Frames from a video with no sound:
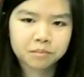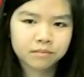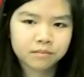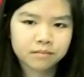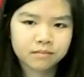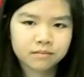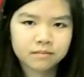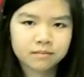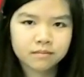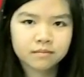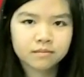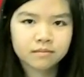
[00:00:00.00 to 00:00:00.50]

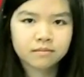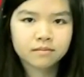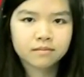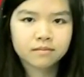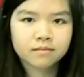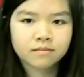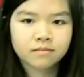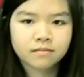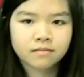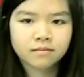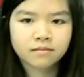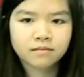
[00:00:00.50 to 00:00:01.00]

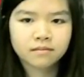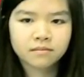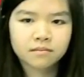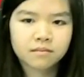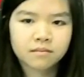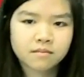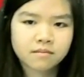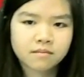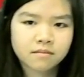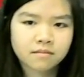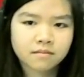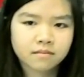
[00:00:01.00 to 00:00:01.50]

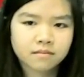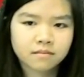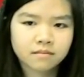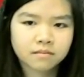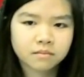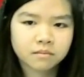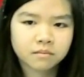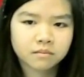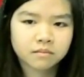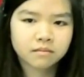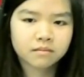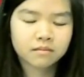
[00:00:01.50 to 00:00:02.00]

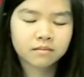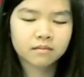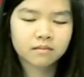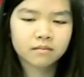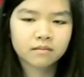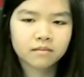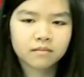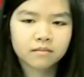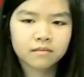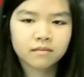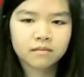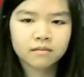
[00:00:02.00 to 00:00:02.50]

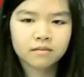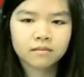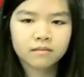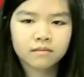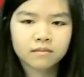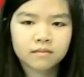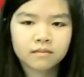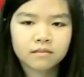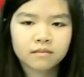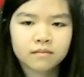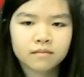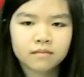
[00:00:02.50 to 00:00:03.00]

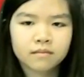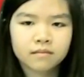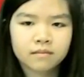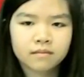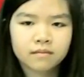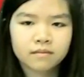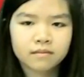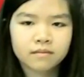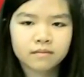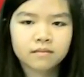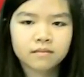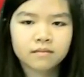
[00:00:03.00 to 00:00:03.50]

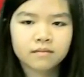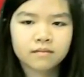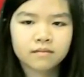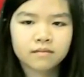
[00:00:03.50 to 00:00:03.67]
[no speech]